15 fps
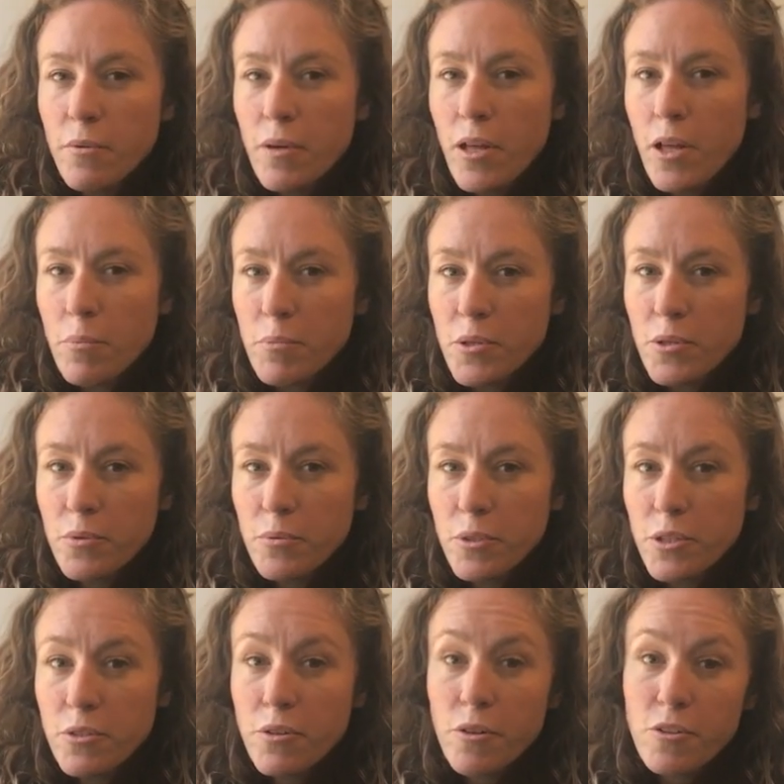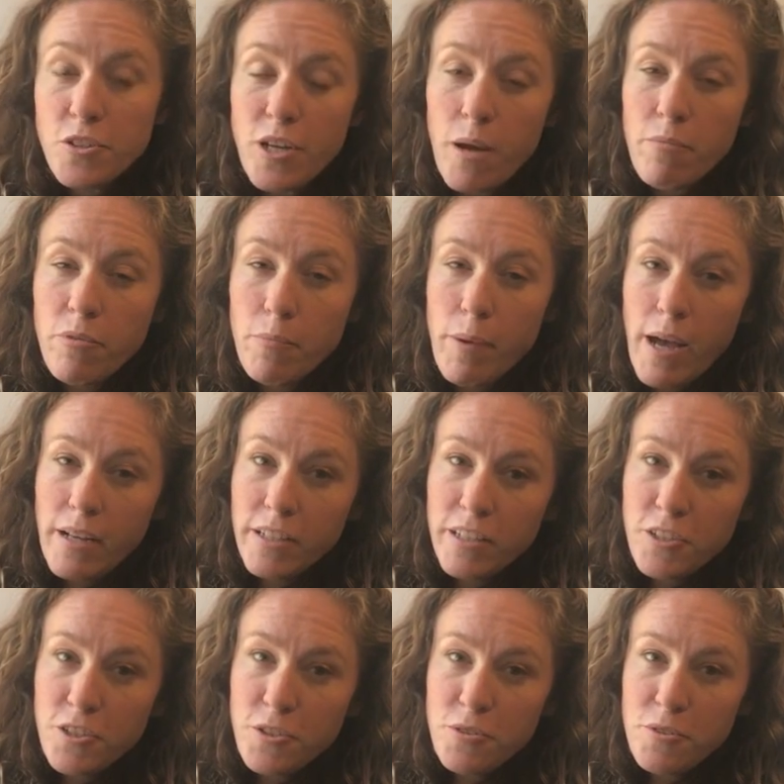will help you when you go shop for
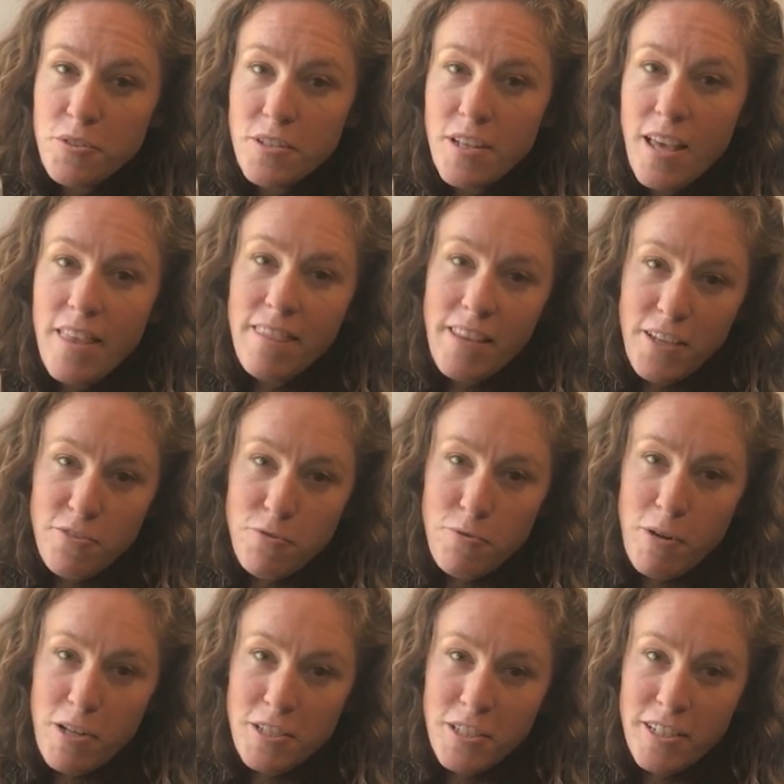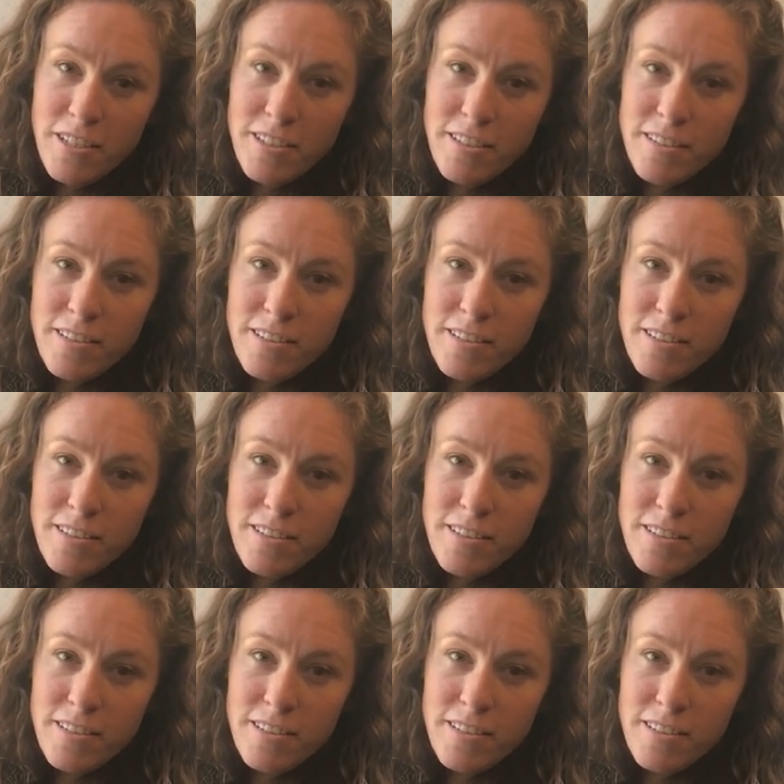paddling shoes, and thanks for watching.